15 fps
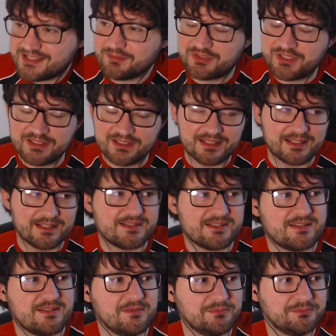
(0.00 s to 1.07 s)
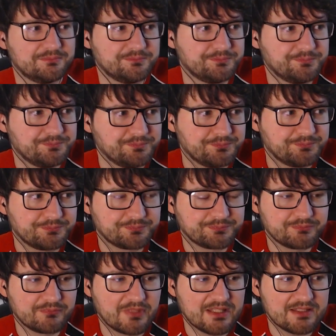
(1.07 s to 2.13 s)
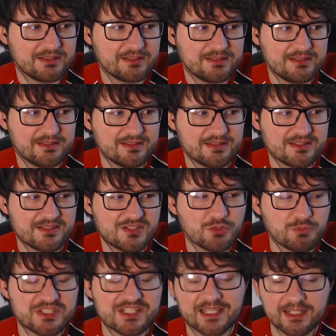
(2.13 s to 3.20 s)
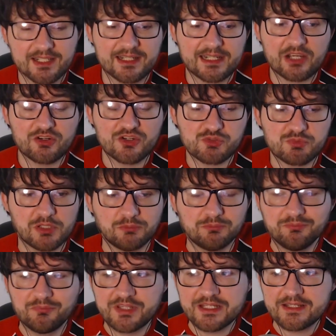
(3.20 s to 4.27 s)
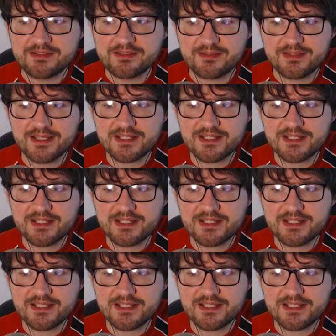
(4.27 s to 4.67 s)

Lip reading: something that it should be taken into account as well. That